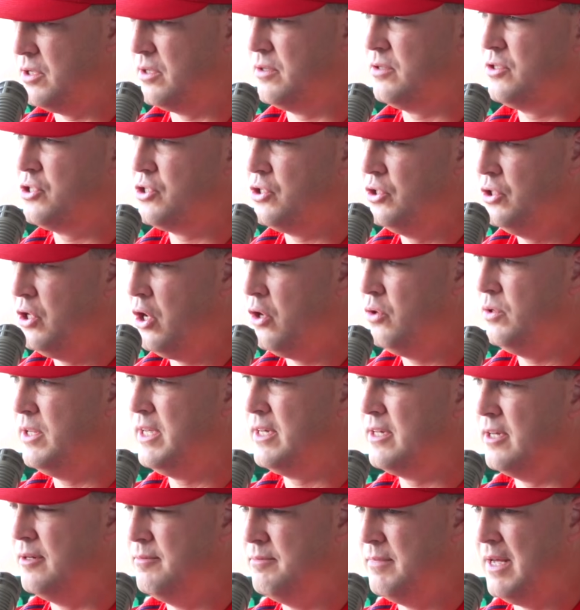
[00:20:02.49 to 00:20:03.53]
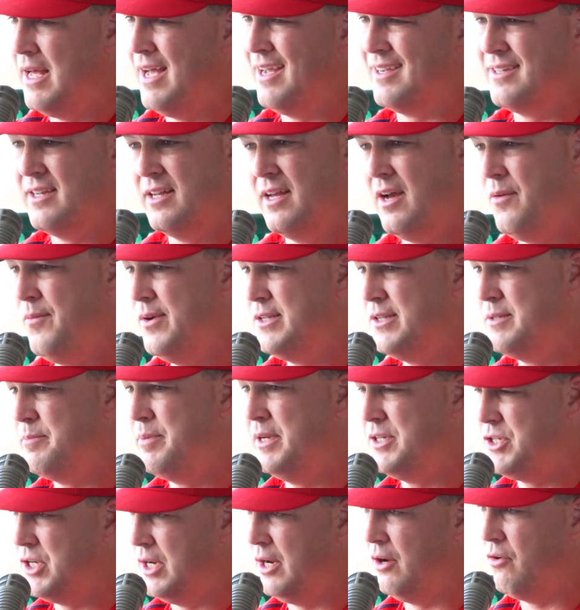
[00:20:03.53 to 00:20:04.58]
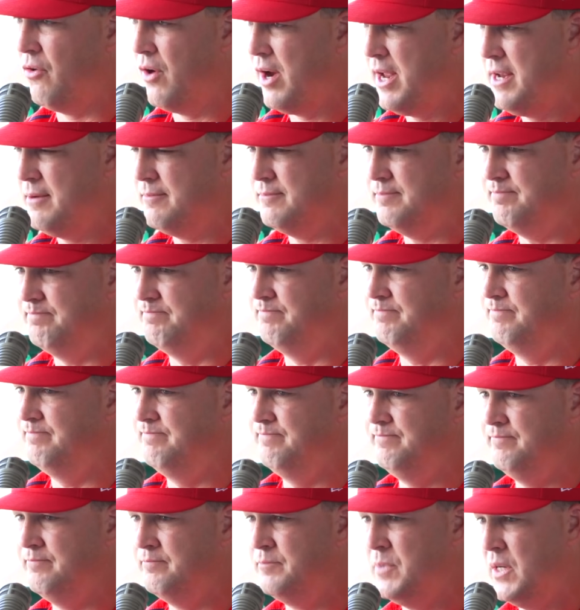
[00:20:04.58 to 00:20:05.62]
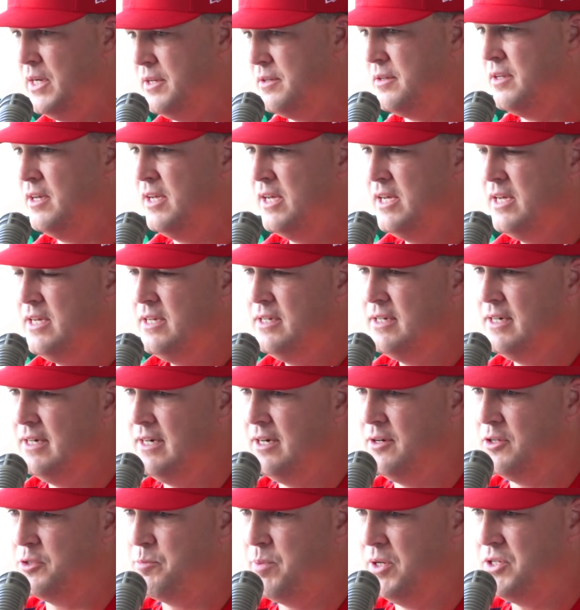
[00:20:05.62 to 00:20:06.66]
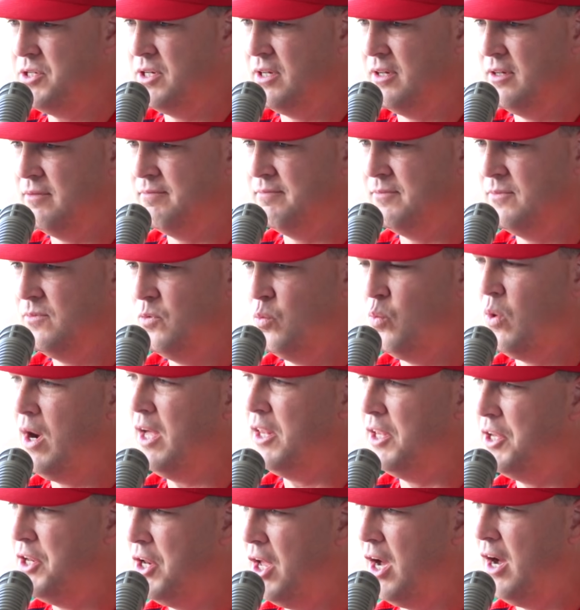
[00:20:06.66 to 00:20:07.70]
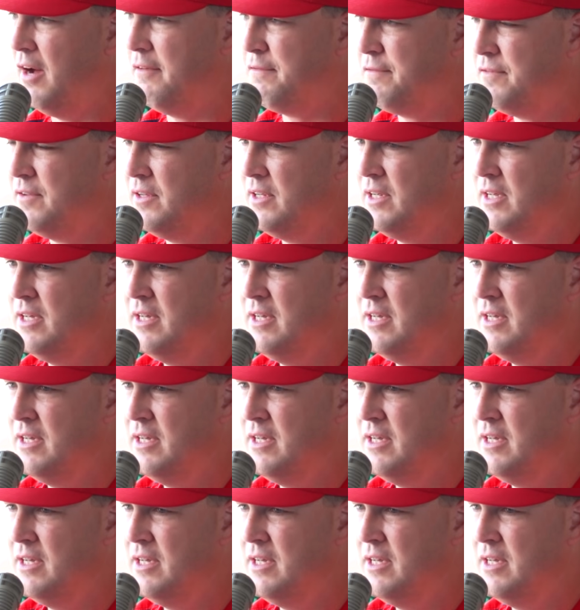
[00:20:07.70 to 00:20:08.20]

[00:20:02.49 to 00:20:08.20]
to slowly come back. I wasn't pitching great, but I was pitching well enough